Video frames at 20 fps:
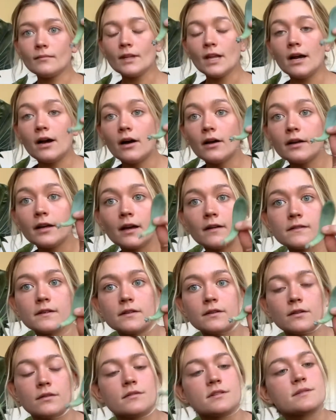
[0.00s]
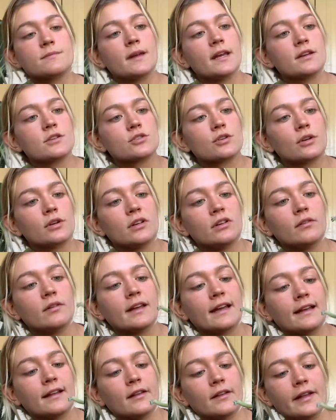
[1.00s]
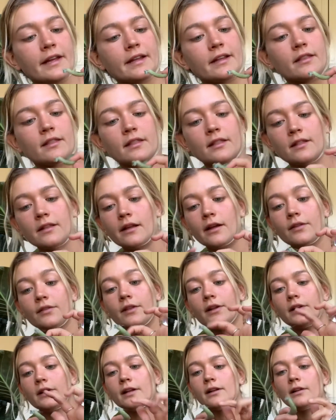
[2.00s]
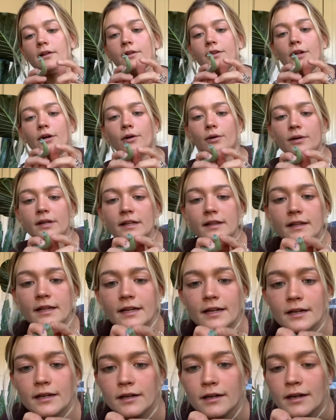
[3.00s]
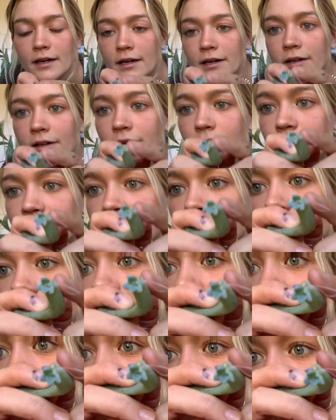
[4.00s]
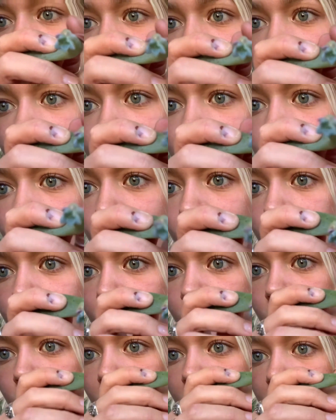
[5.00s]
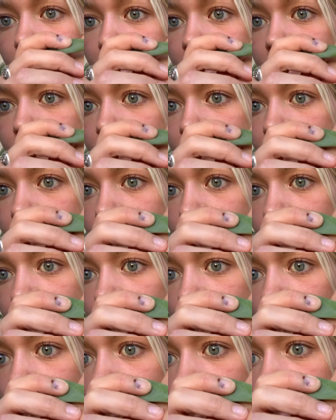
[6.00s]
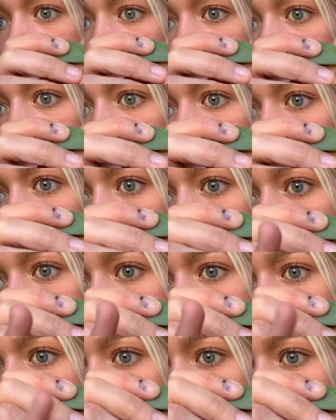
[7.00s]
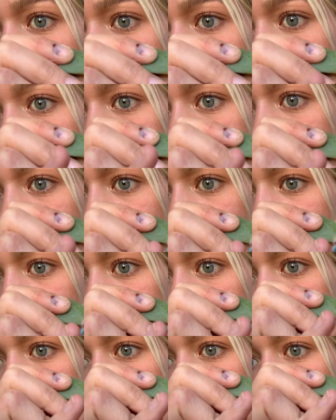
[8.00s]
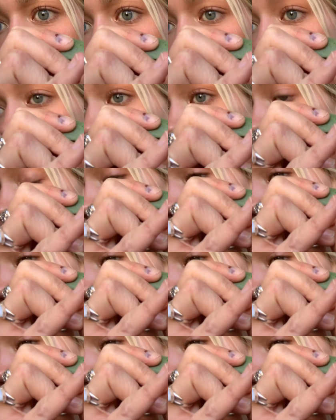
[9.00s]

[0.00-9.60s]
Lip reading: all you have to do is make sure you get like the little node in there. Oh man, I have such horrible quality. I'm so sorry. But okay, right in there, there's